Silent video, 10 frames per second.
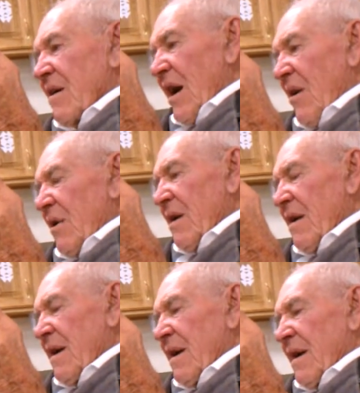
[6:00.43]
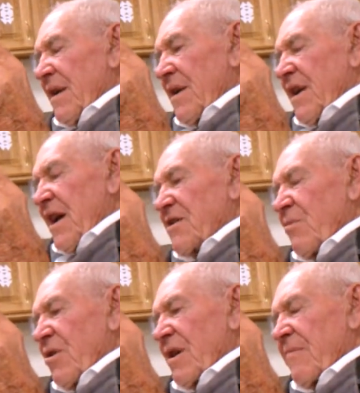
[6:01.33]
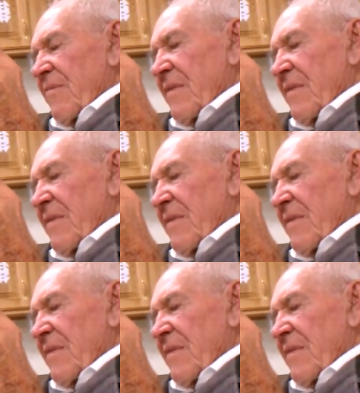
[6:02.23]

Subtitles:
Ah, well. And the next morning,